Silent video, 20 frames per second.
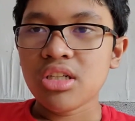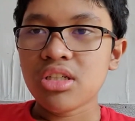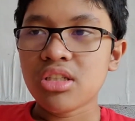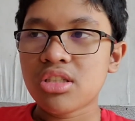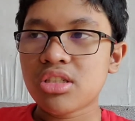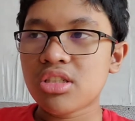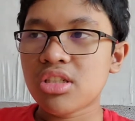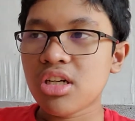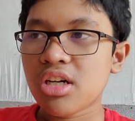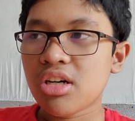
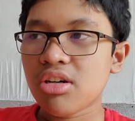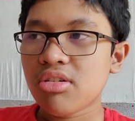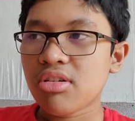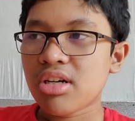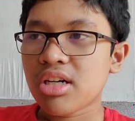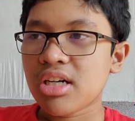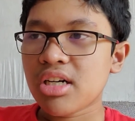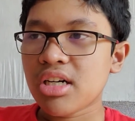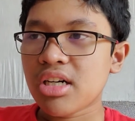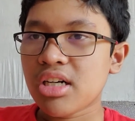So
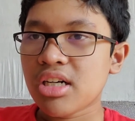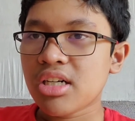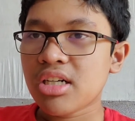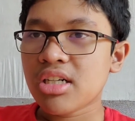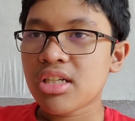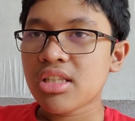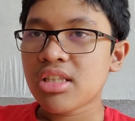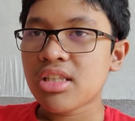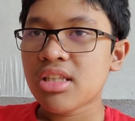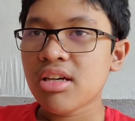
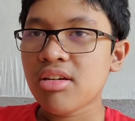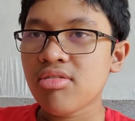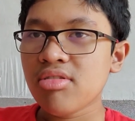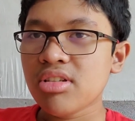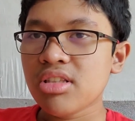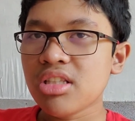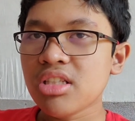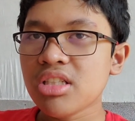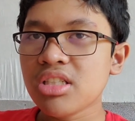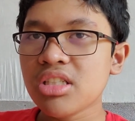
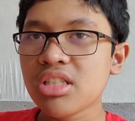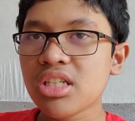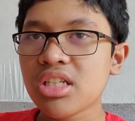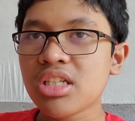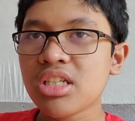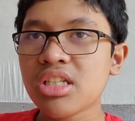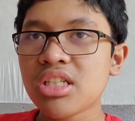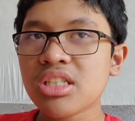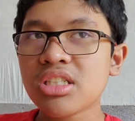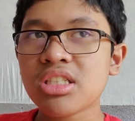this
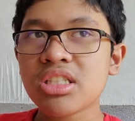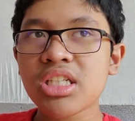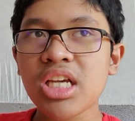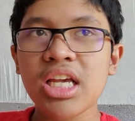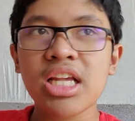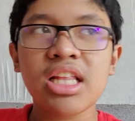is a